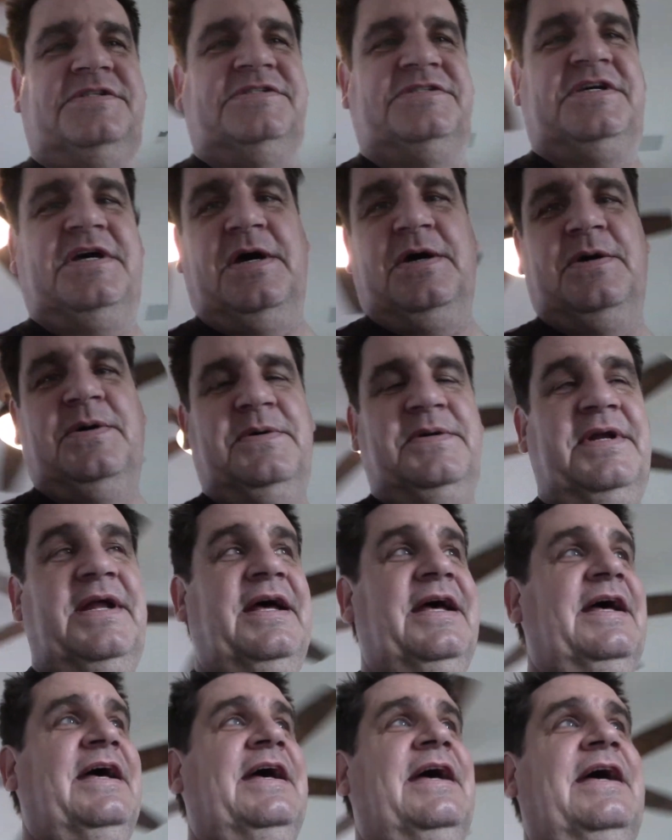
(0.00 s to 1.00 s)
his
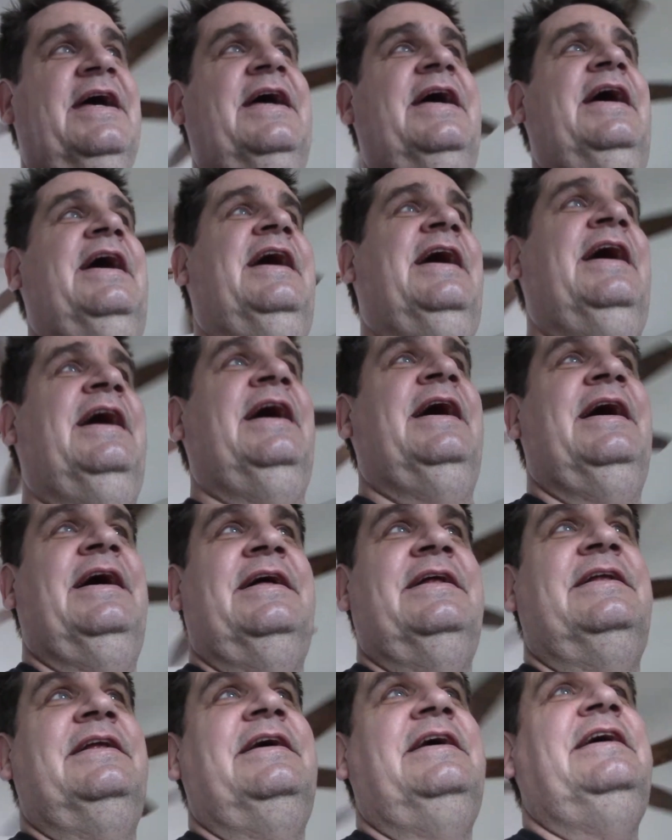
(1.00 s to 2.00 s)
code,
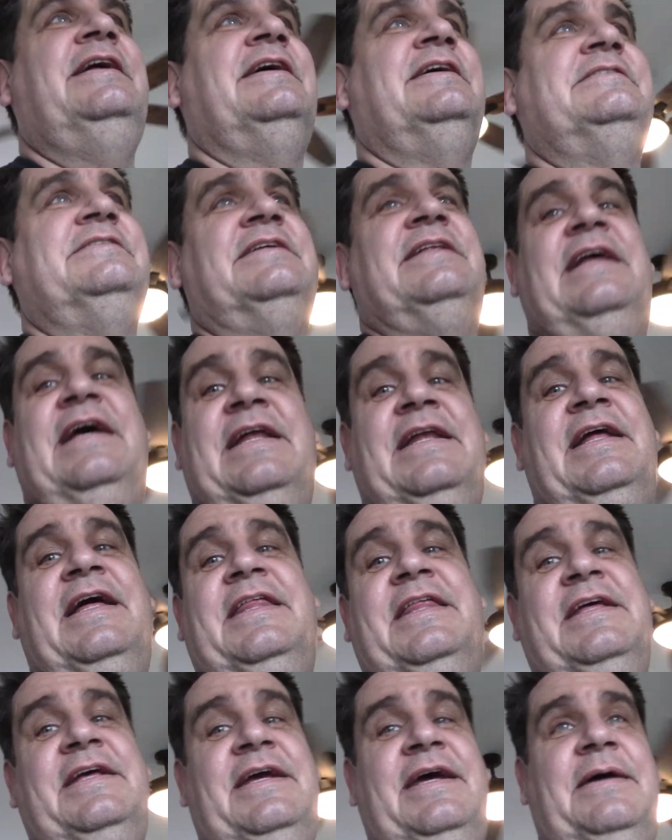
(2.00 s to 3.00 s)
and he doesn't let
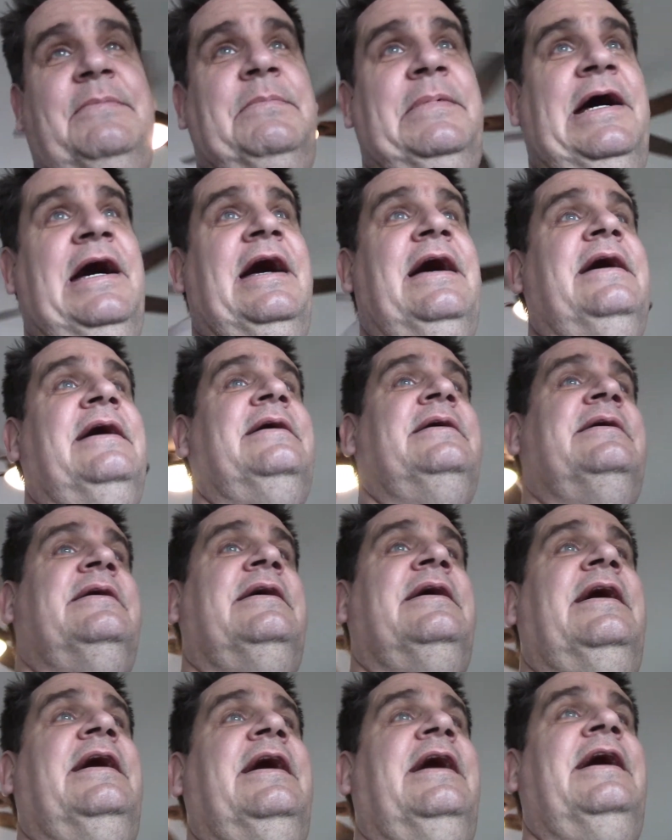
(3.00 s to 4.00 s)
nothing get by,
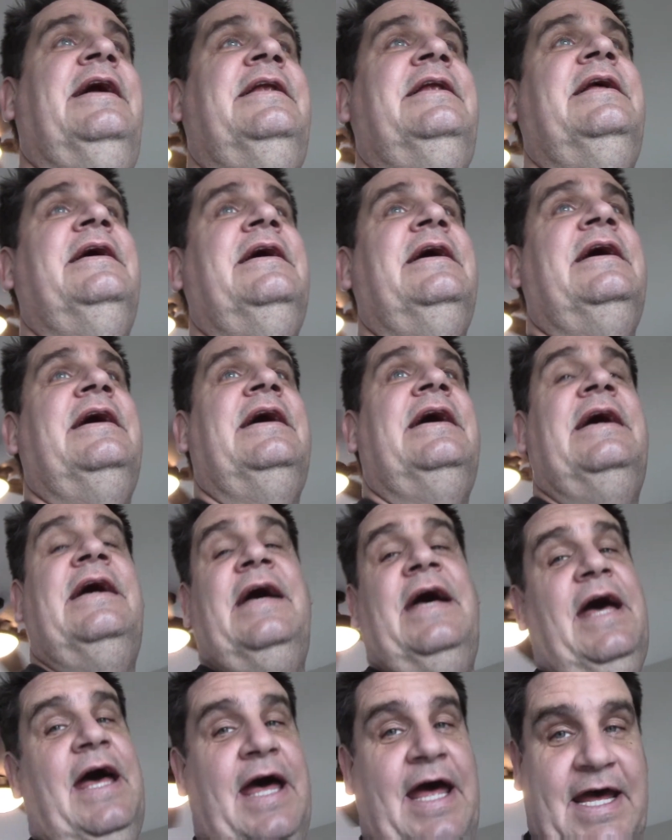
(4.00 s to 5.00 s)
and
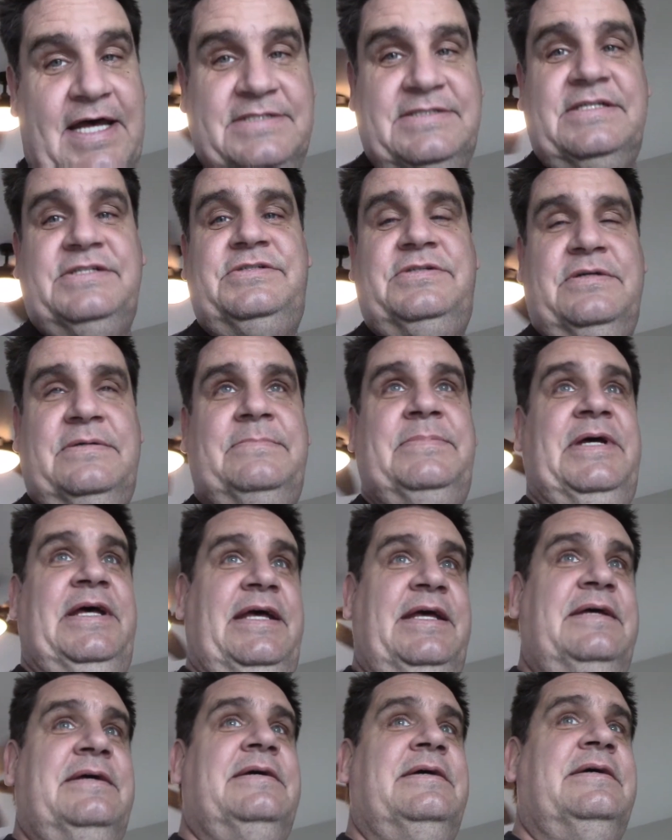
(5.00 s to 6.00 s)
as it should
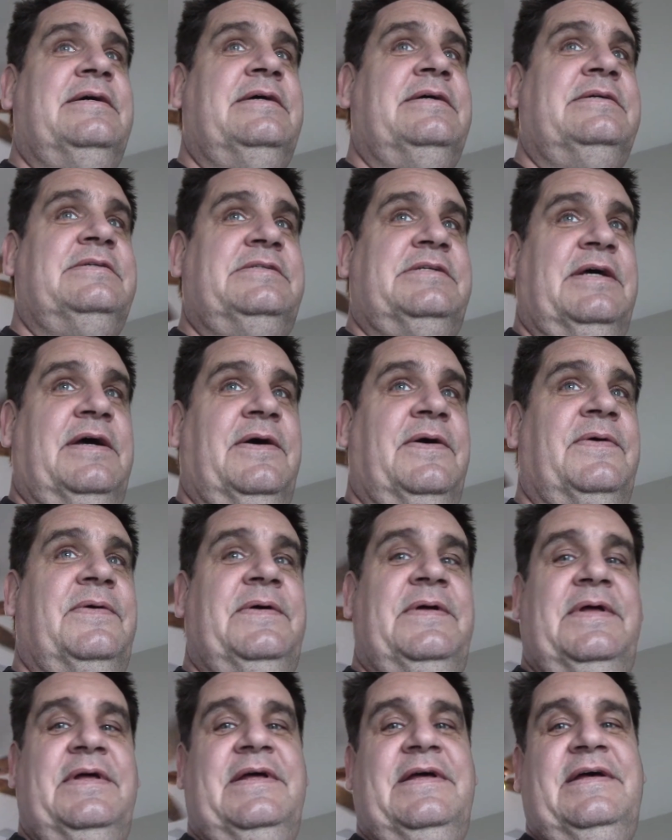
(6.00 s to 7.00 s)
be.
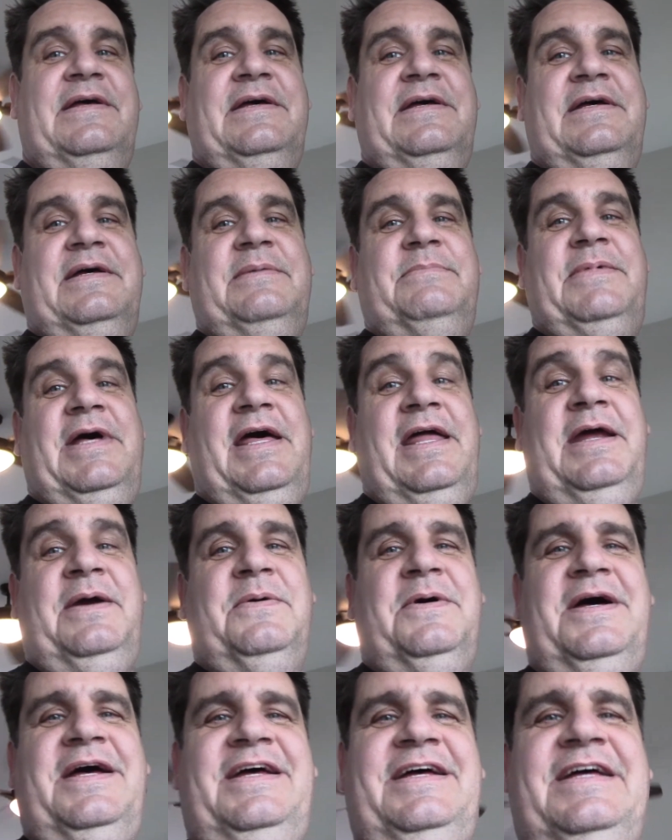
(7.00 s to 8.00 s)
So, but
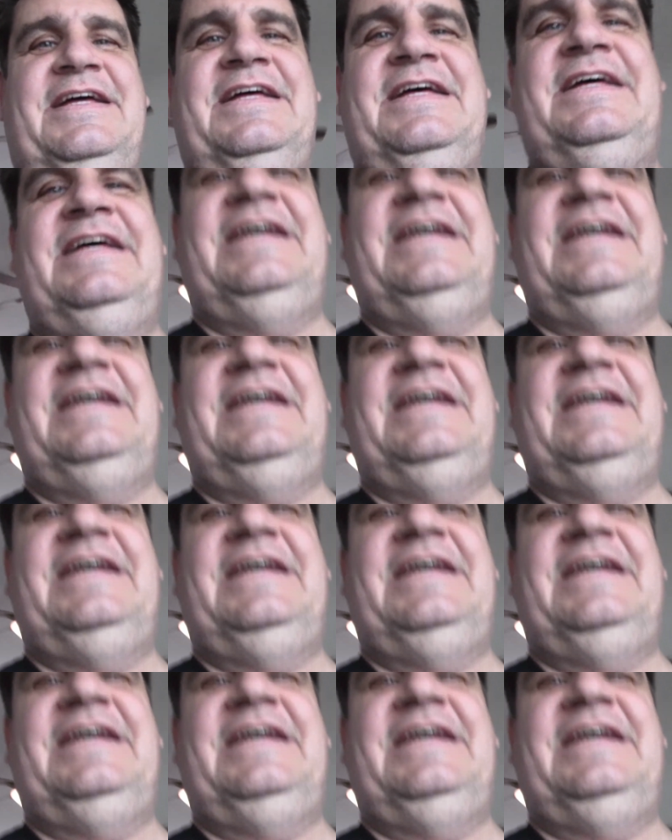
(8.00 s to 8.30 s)
anyway,